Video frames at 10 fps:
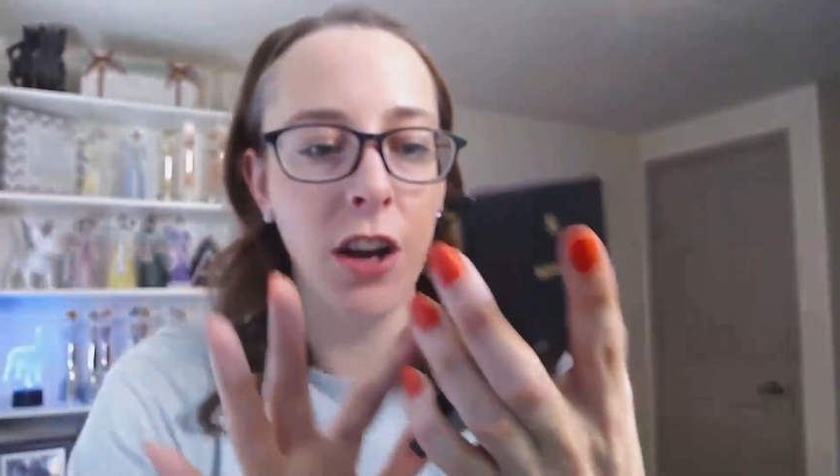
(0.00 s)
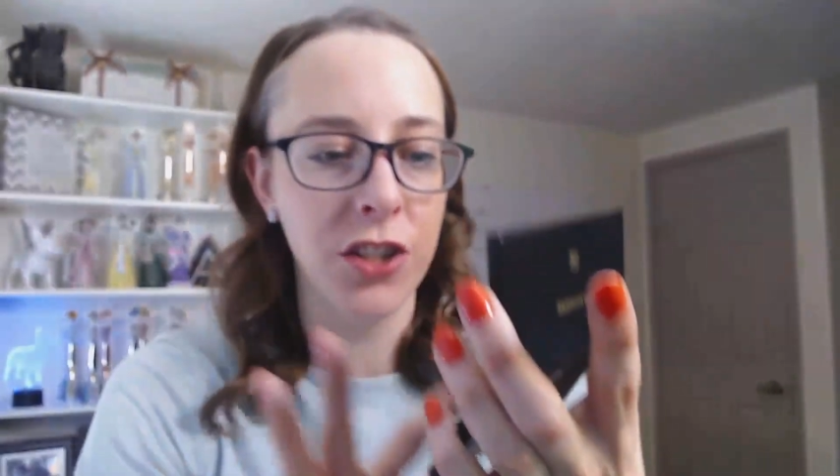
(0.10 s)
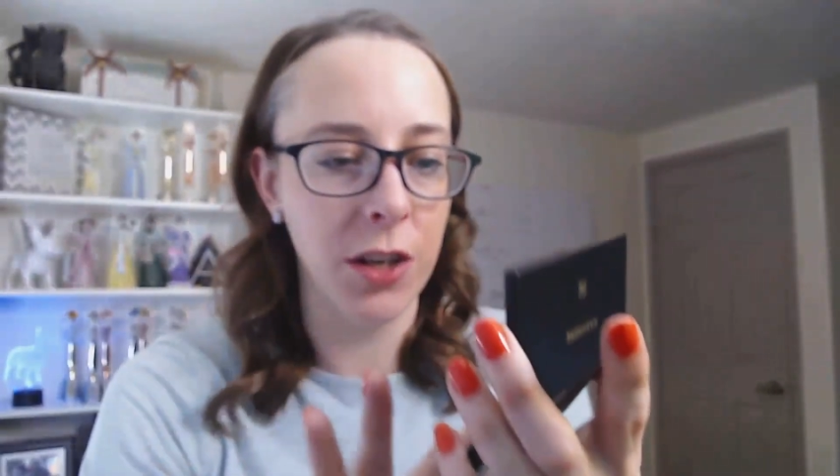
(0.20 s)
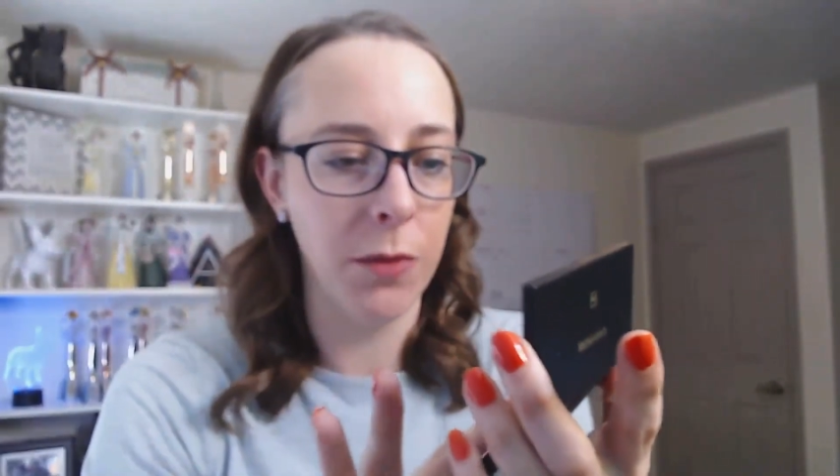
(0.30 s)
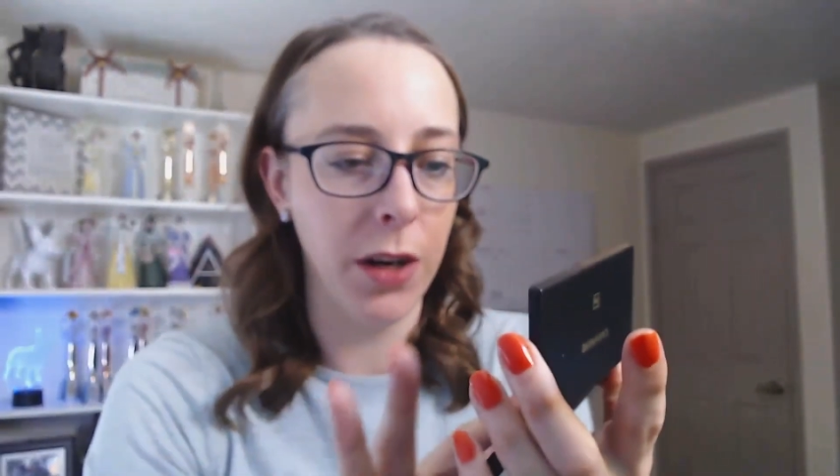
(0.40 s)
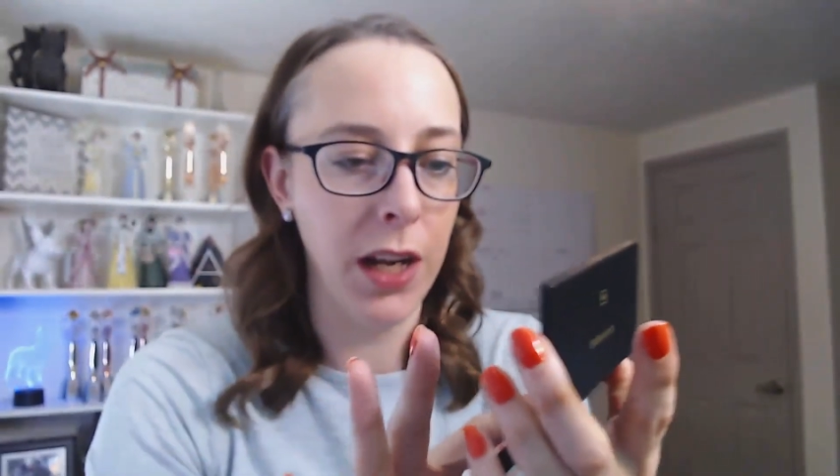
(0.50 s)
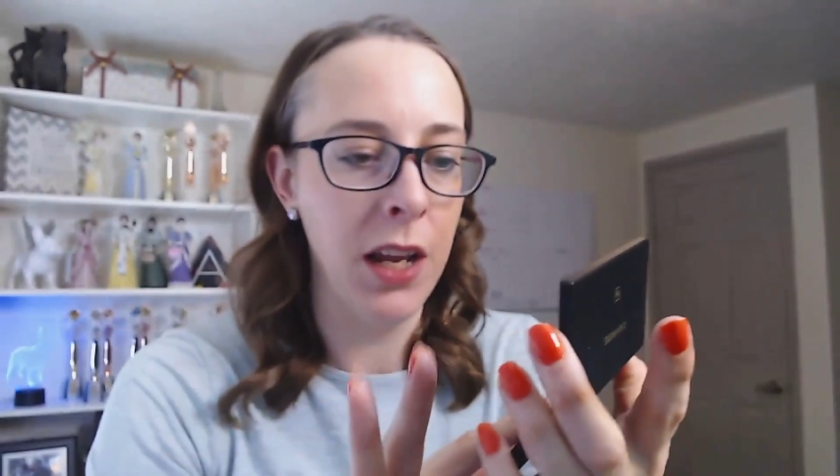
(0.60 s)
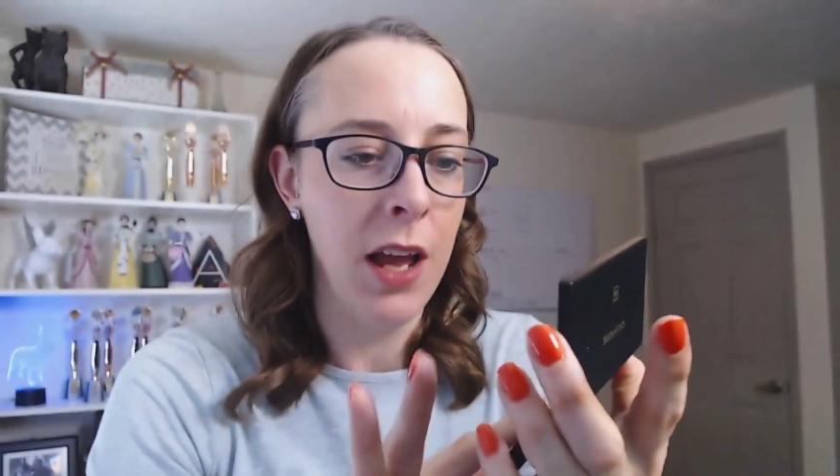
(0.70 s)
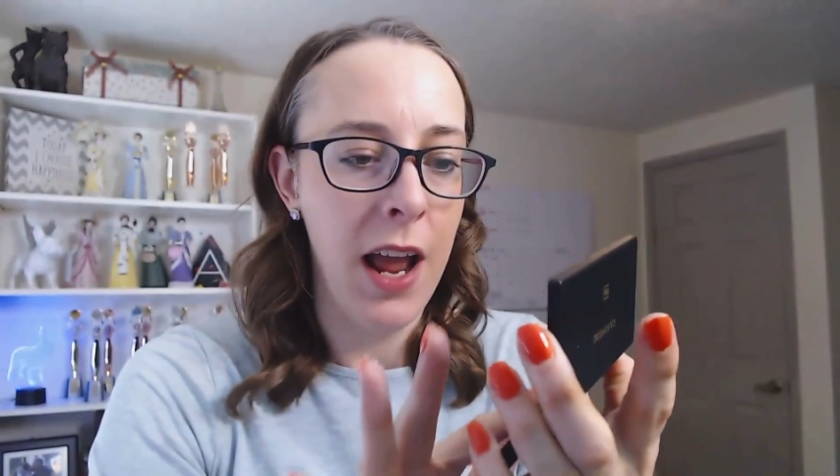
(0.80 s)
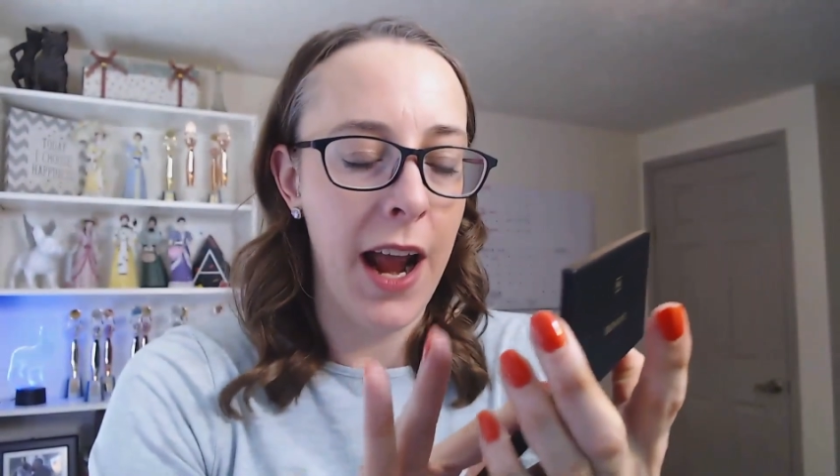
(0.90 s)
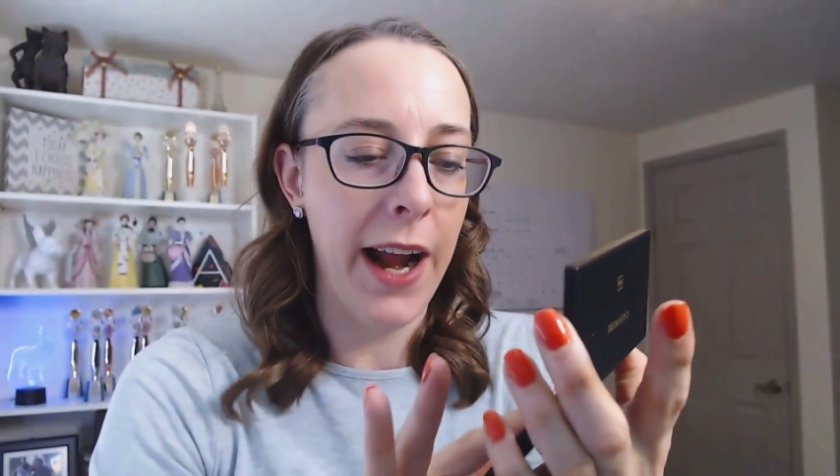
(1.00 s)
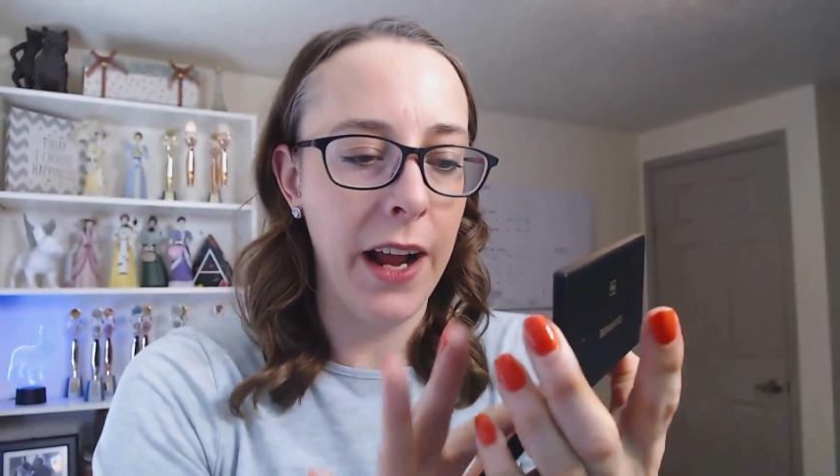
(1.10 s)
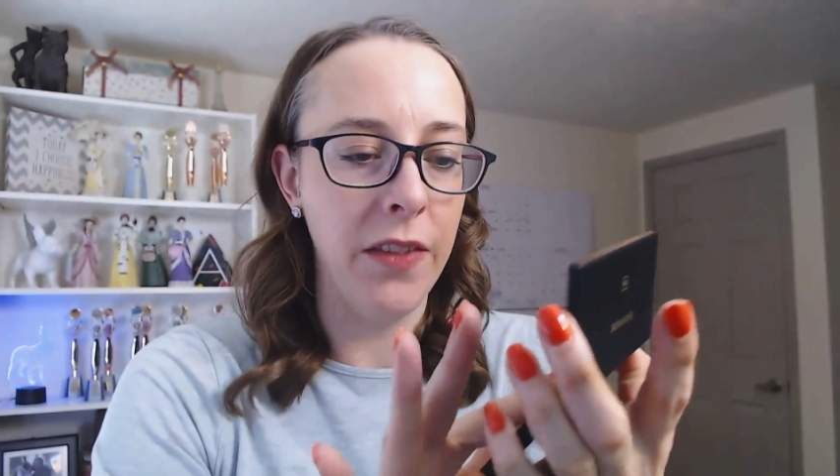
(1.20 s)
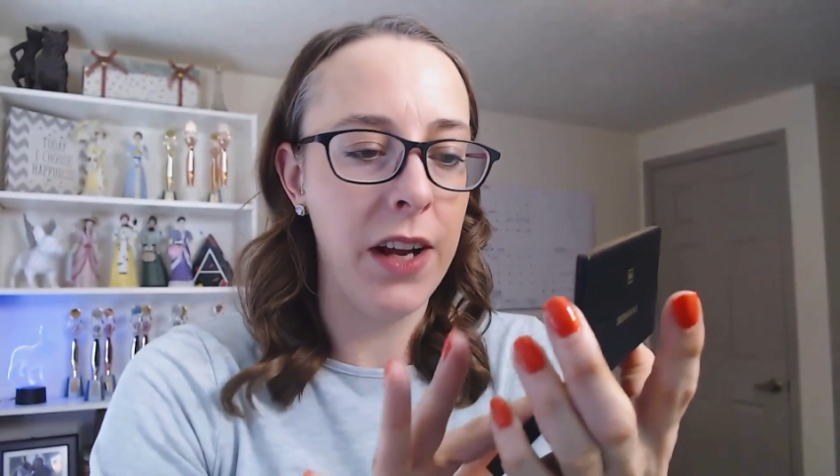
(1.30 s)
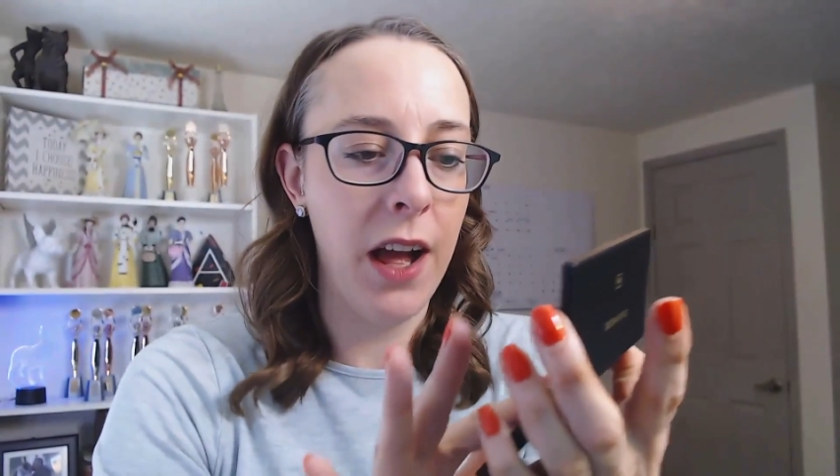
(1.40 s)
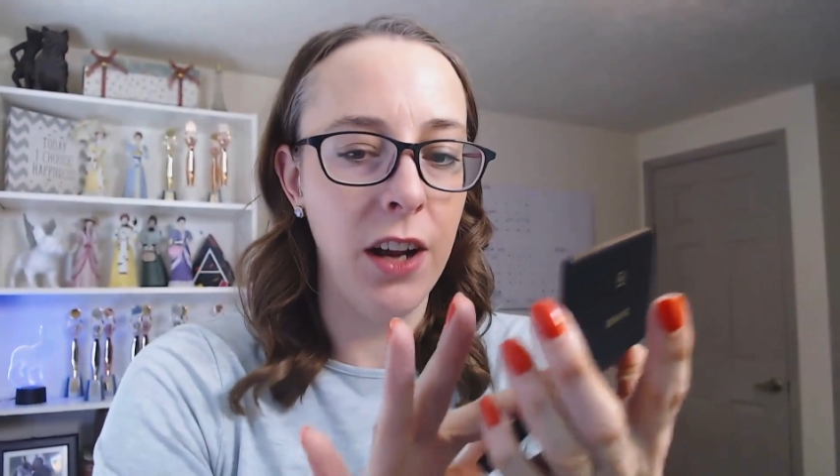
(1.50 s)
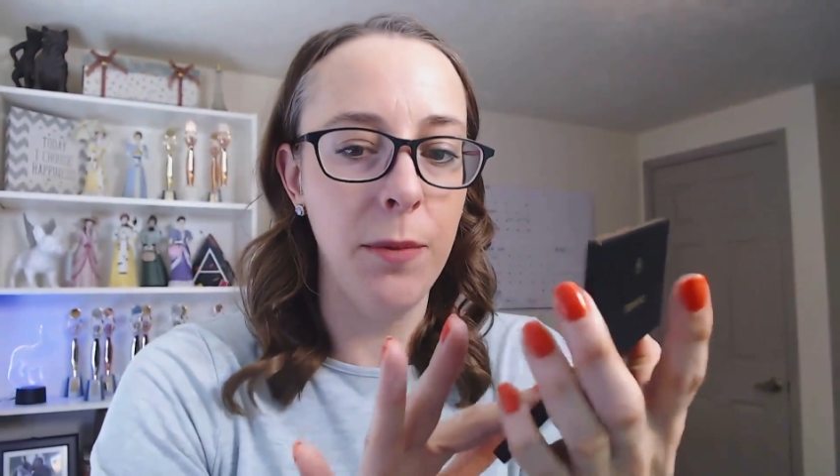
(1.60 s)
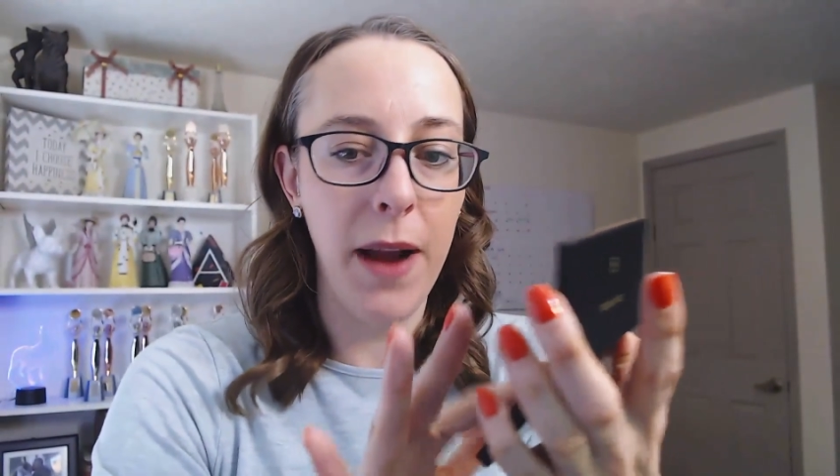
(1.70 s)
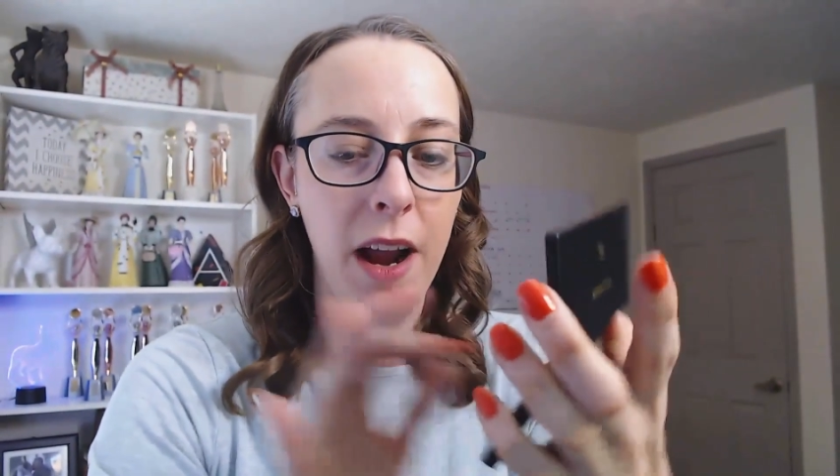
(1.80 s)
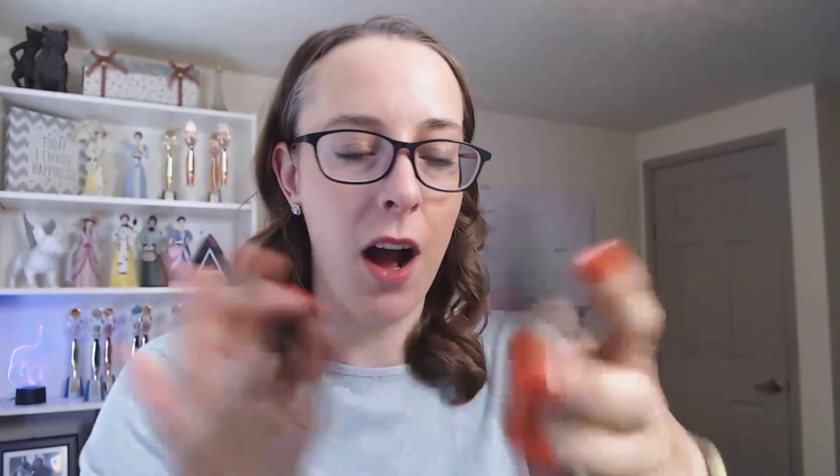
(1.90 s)
shimmery. And the color
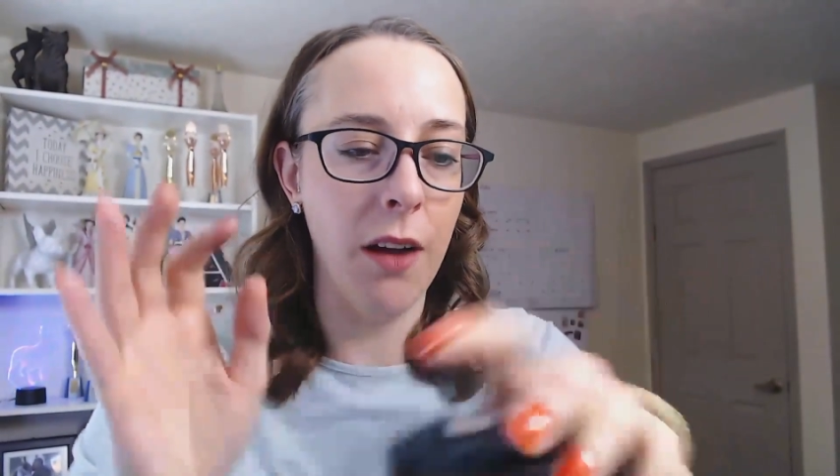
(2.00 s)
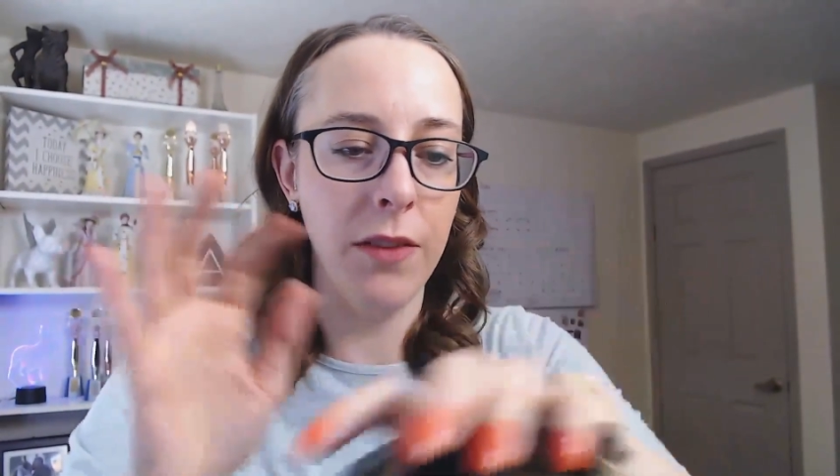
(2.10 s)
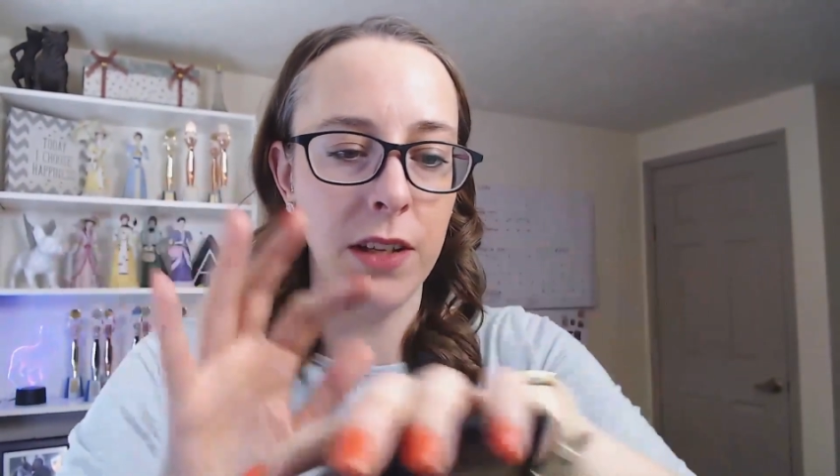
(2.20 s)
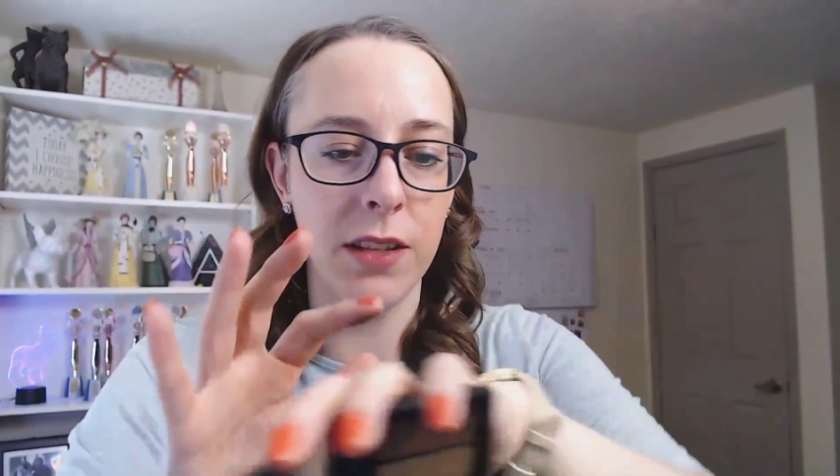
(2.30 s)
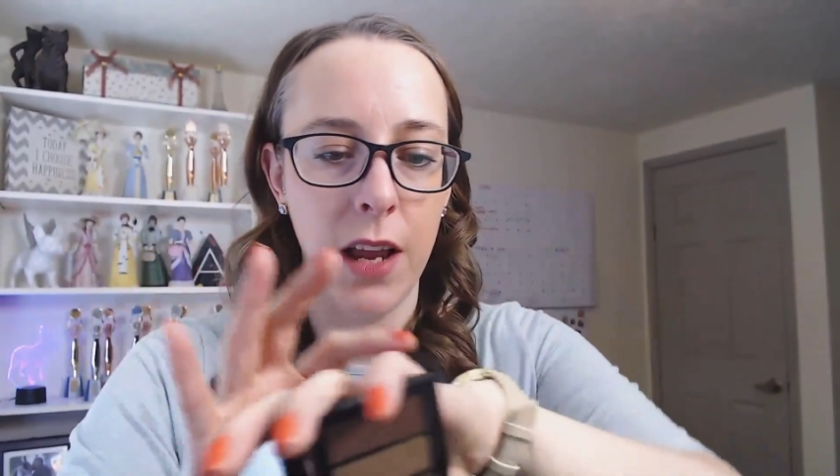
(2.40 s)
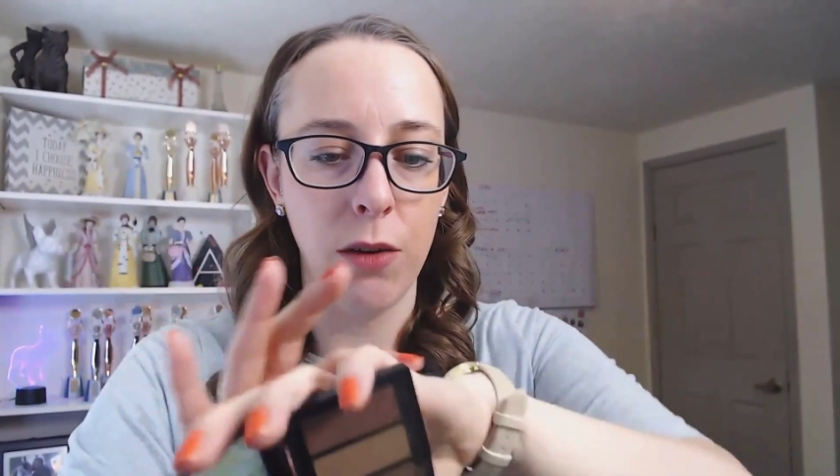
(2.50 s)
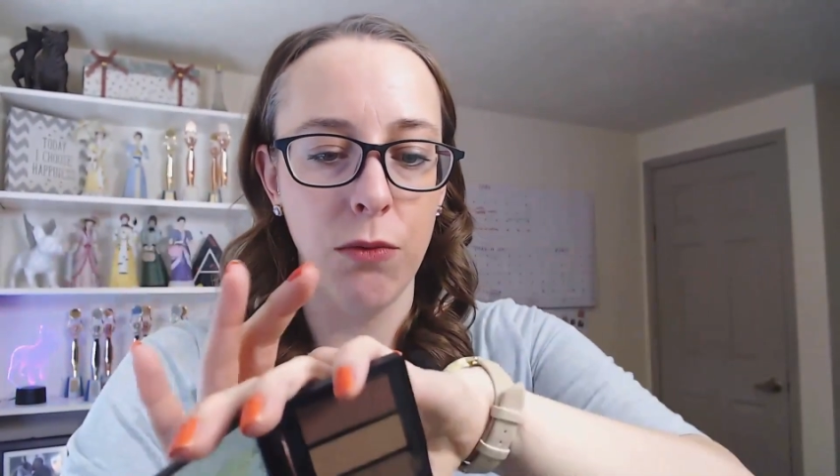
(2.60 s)
payoff is like